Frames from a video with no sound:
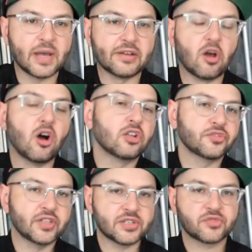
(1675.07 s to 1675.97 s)
about all
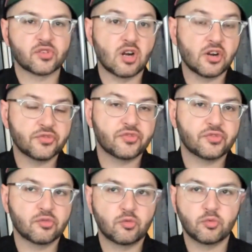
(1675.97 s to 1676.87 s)
of this for
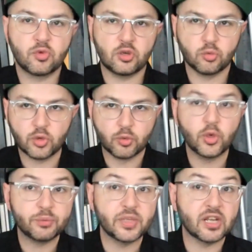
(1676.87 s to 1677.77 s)
what
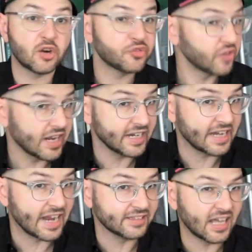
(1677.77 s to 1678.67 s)
would be our
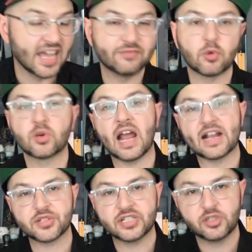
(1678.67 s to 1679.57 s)
Friday Night Live, but we're
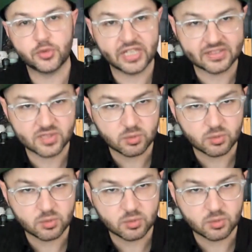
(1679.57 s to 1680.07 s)
actually doing it